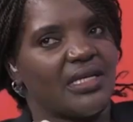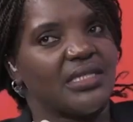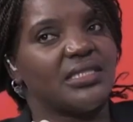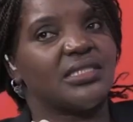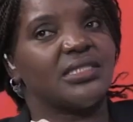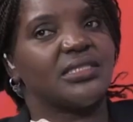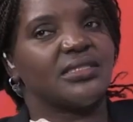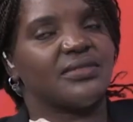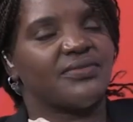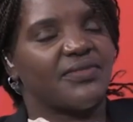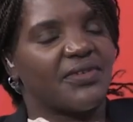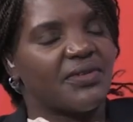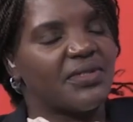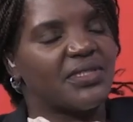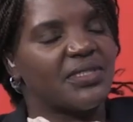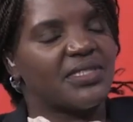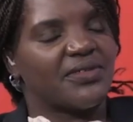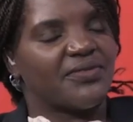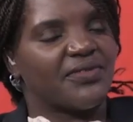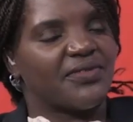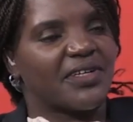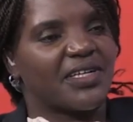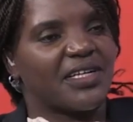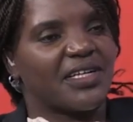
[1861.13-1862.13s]
is very
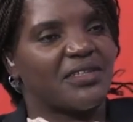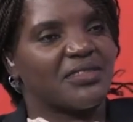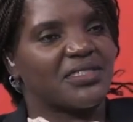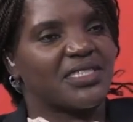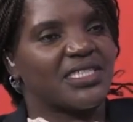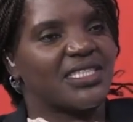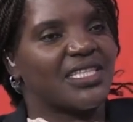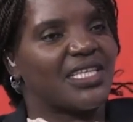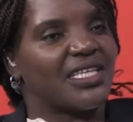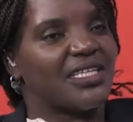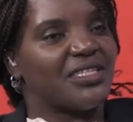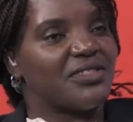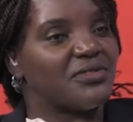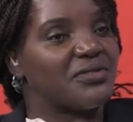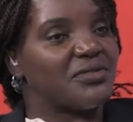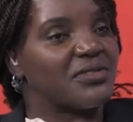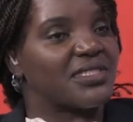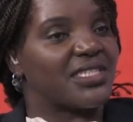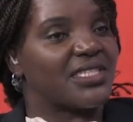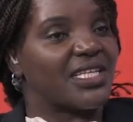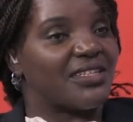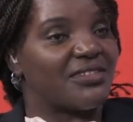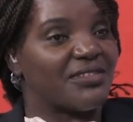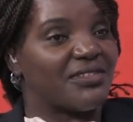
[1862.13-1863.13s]
difficult, and the issues
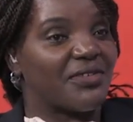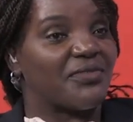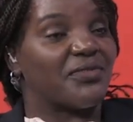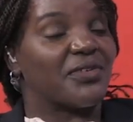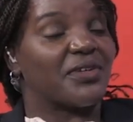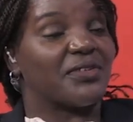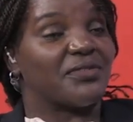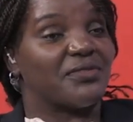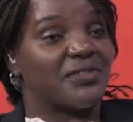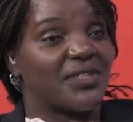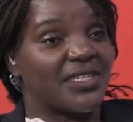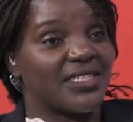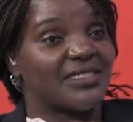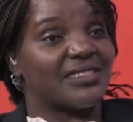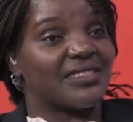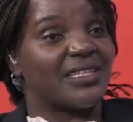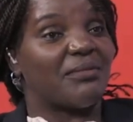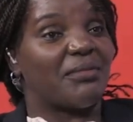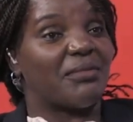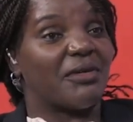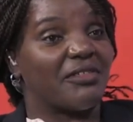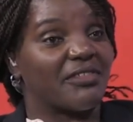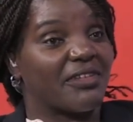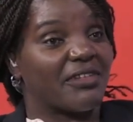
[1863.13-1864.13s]
that Reverend raised
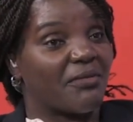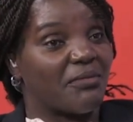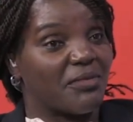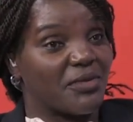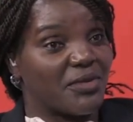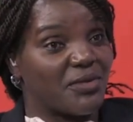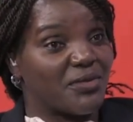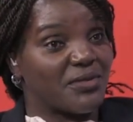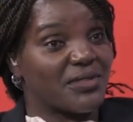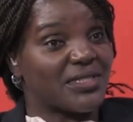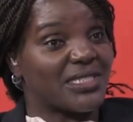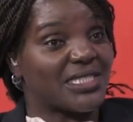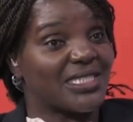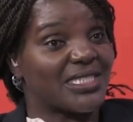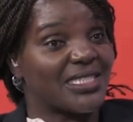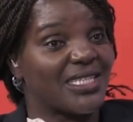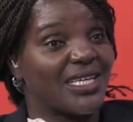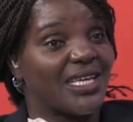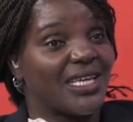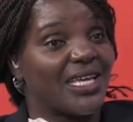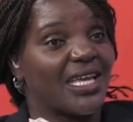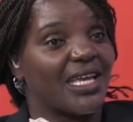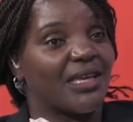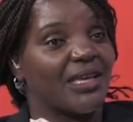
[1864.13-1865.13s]
about abuse
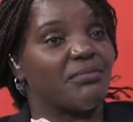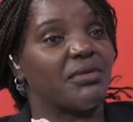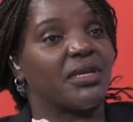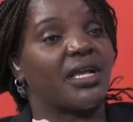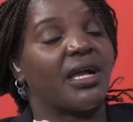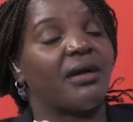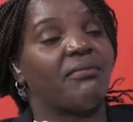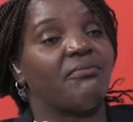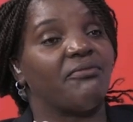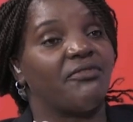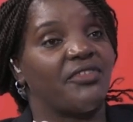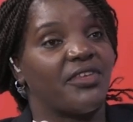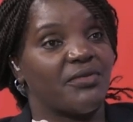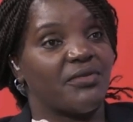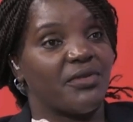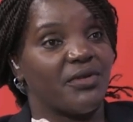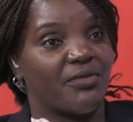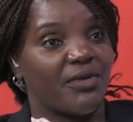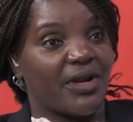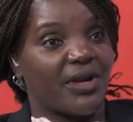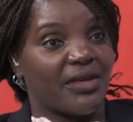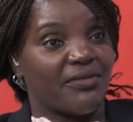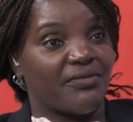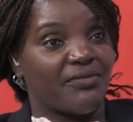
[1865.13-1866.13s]
become very
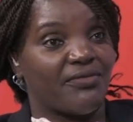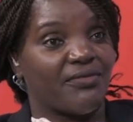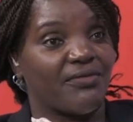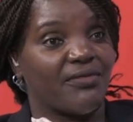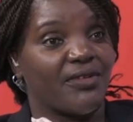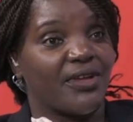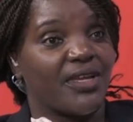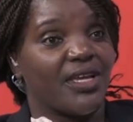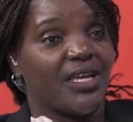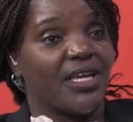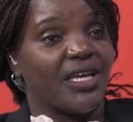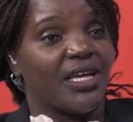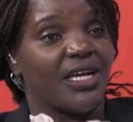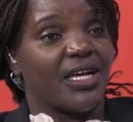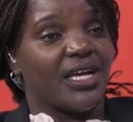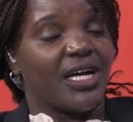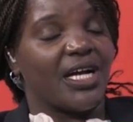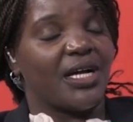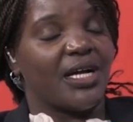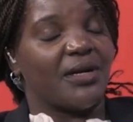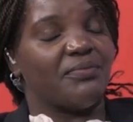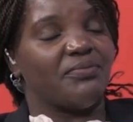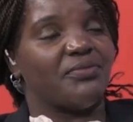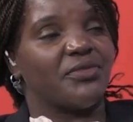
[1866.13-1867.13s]
rife.
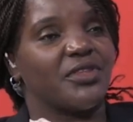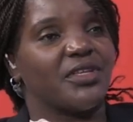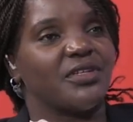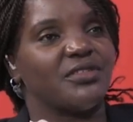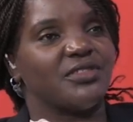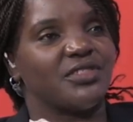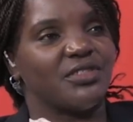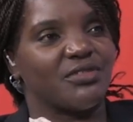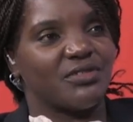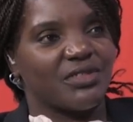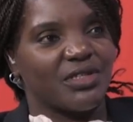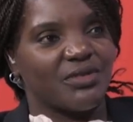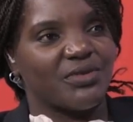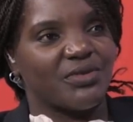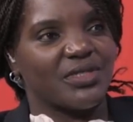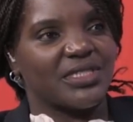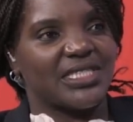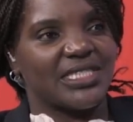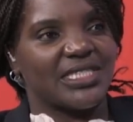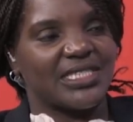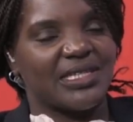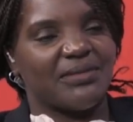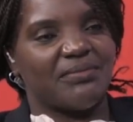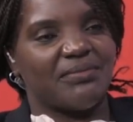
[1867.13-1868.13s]
Children with
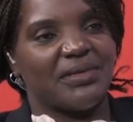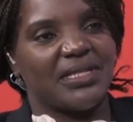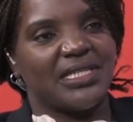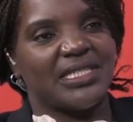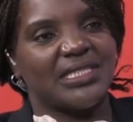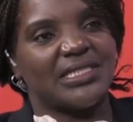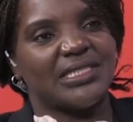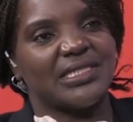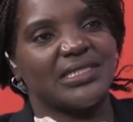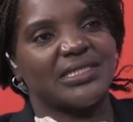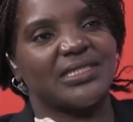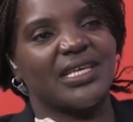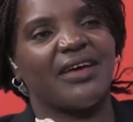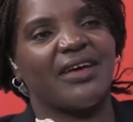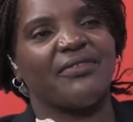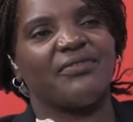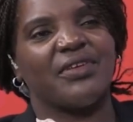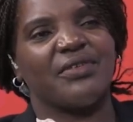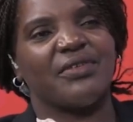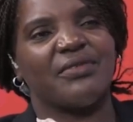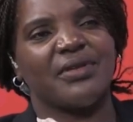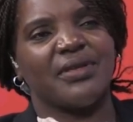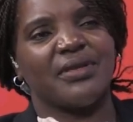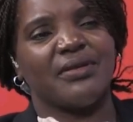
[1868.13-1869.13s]
disabilities are
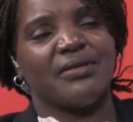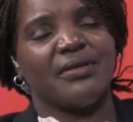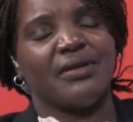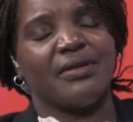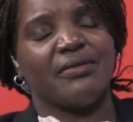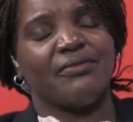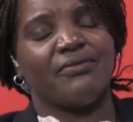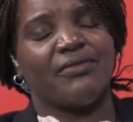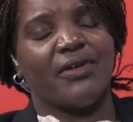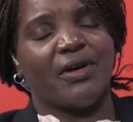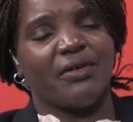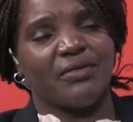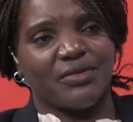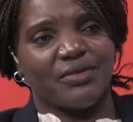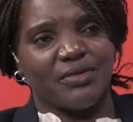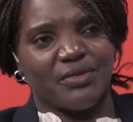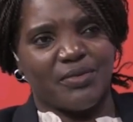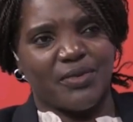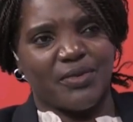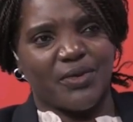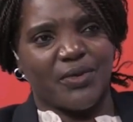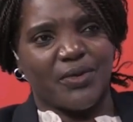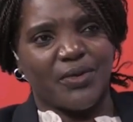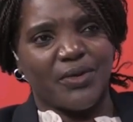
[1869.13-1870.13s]
very
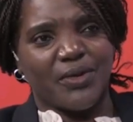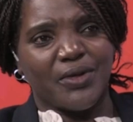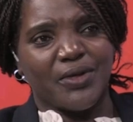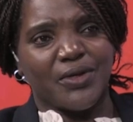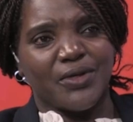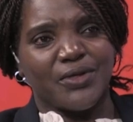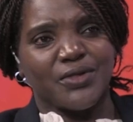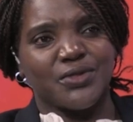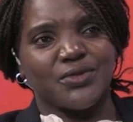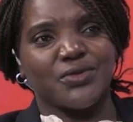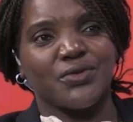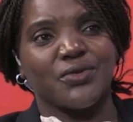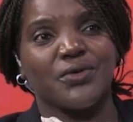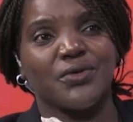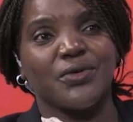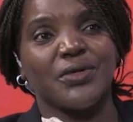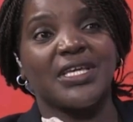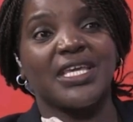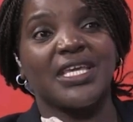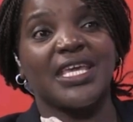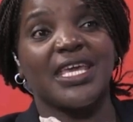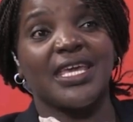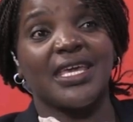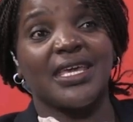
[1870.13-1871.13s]
vulnerable to
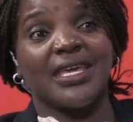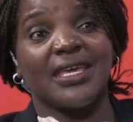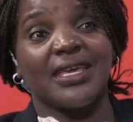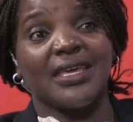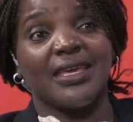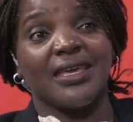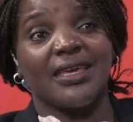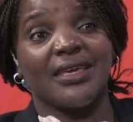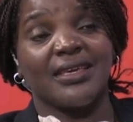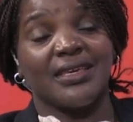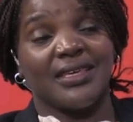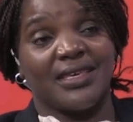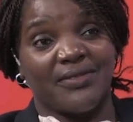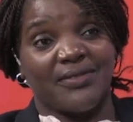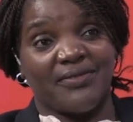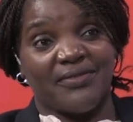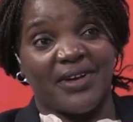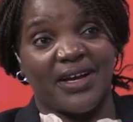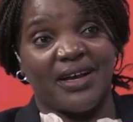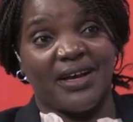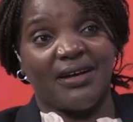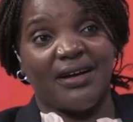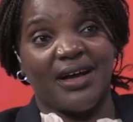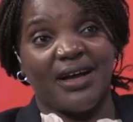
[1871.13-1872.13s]

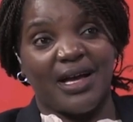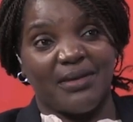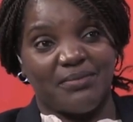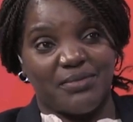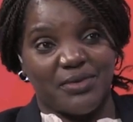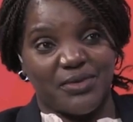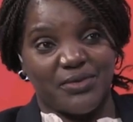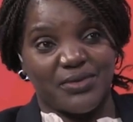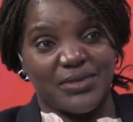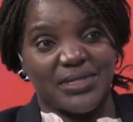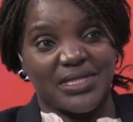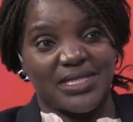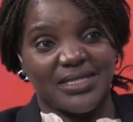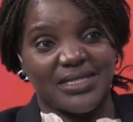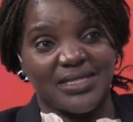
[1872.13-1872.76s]
caregiver abuse.